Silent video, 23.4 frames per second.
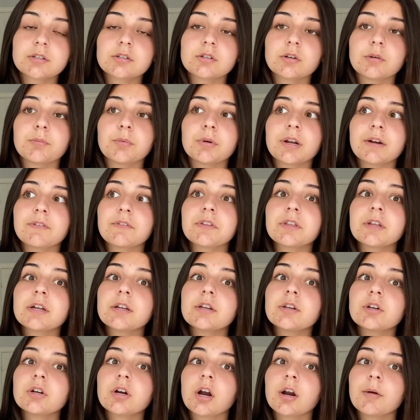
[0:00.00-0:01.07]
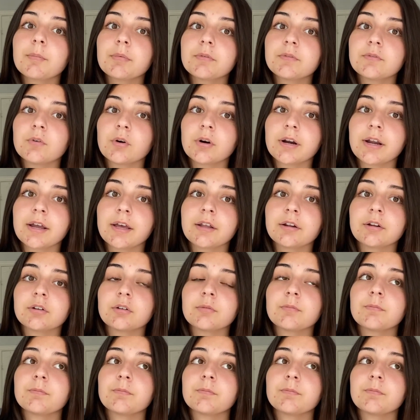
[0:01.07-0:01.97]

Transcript: So put everything in your cart beforehand,